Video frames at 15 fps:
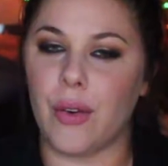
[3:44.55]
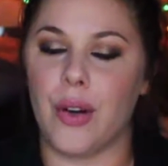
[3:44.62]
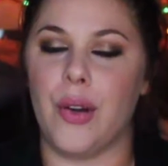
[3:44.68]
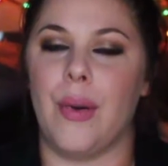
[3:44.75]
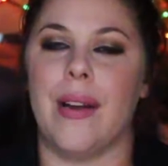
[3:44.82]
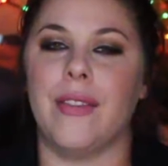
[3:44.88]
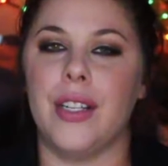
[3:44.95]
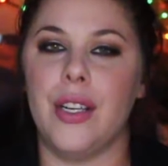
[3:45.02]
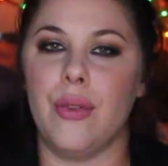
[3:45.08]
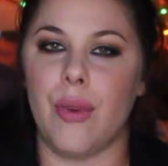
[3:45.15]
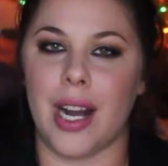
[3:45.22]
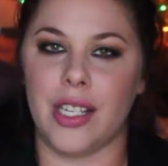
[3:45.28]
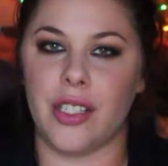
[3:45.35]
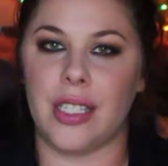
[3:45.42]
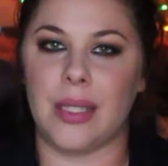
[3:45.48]
or whoever you
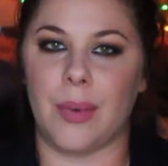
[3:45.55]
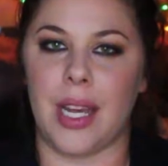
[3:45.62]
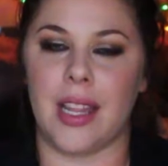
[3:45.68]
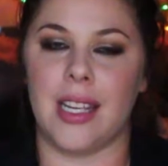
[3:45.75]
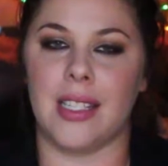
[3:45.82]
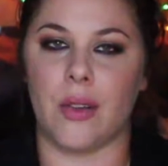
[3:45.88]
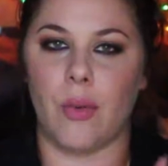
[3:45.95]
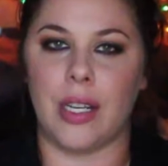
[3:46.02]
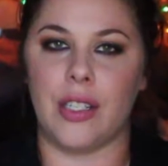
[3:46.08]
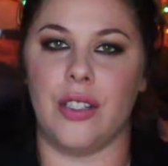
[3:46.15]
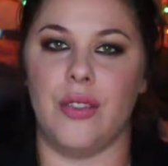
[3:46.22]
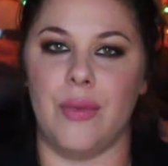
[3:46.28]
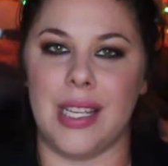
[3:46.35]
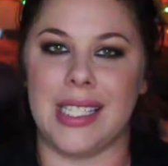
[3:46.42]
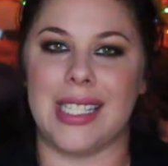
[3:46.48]
watch this with is going
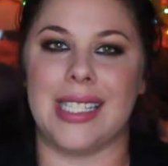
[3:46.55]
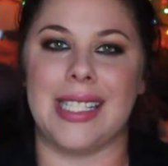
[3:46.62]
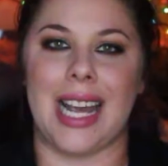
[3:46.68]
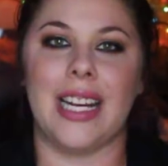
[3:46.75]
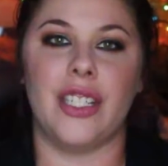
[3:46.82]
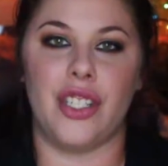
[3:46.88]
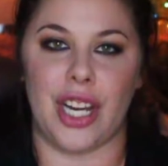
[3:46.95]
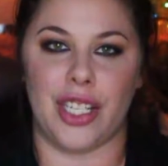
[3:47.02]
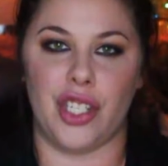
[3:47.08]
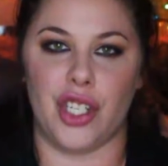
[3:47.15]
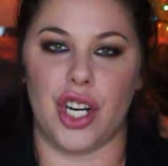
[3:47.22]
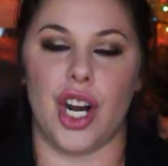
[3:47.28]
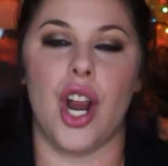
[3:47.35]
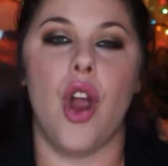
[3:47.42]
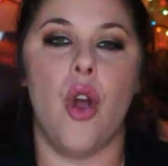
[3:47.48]
to do this exact
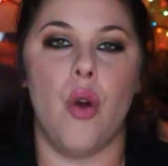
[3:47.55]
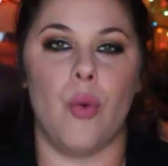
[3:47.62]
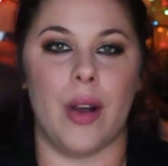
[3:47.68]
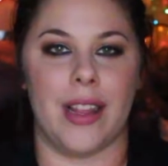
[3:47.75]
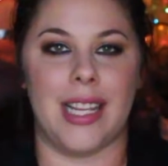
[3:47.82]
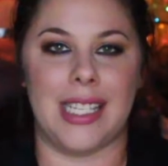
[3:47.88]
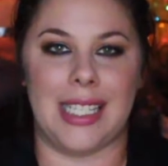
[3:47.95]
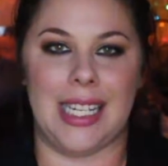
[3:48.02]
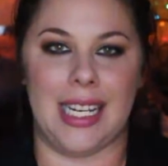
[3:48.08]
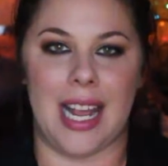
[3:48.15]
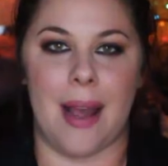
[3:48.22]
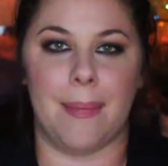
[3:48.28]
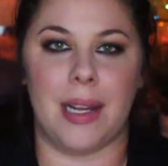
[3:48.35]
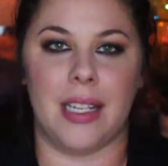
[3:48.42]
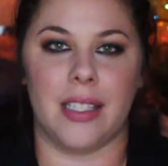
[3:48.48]
gesture when this scene
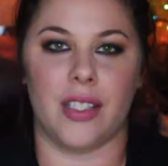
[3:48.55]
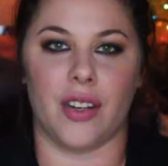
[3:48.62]
happens.